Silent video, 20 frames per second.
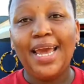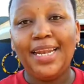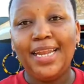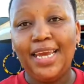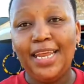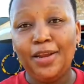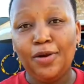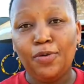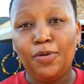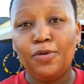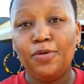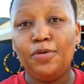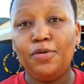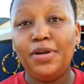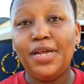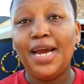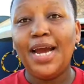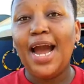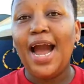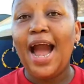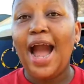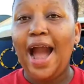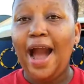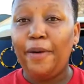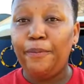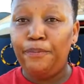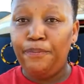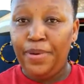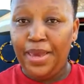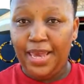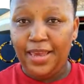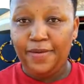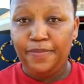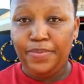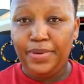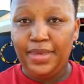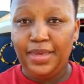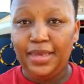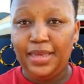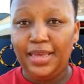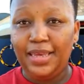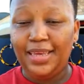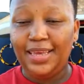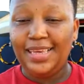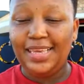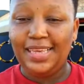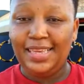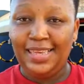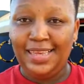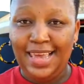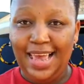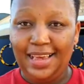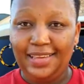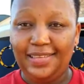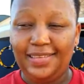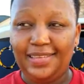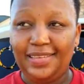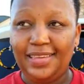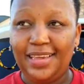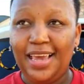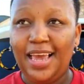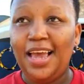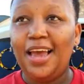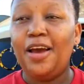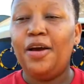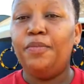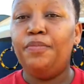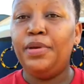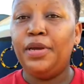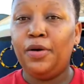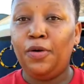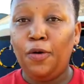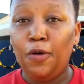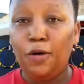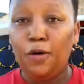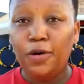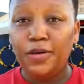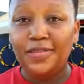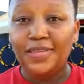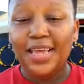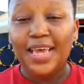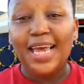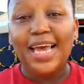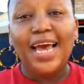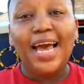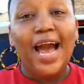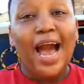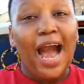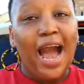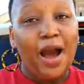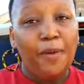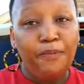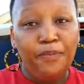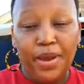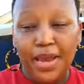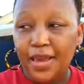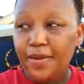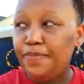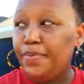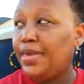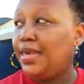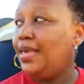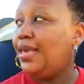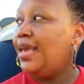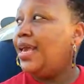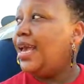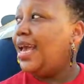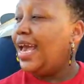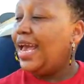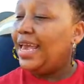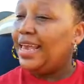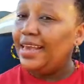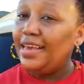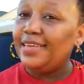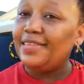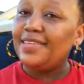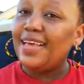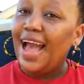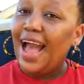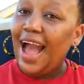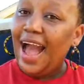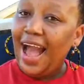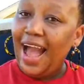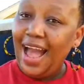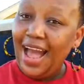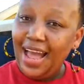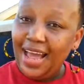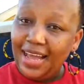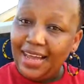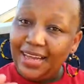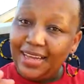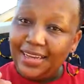and include her baby. Yes, because her baby is her